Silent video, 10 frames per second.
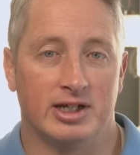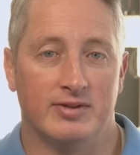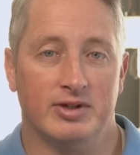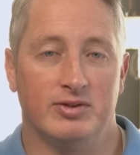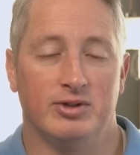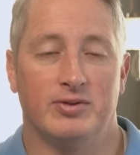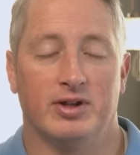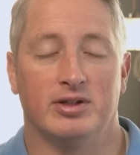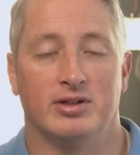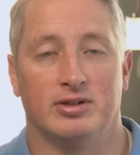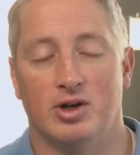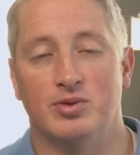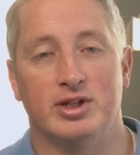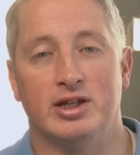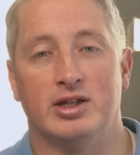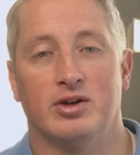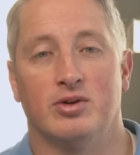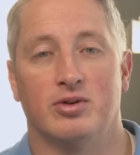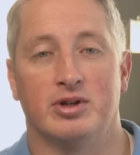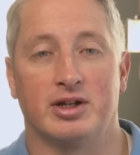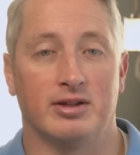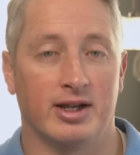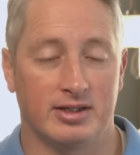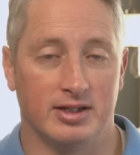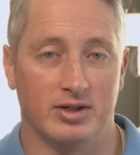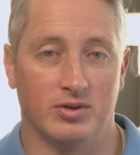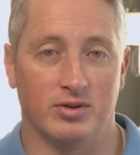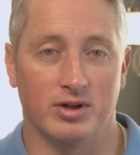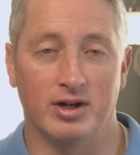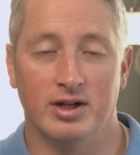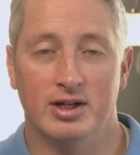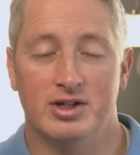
Even if you felt lonely or neglected or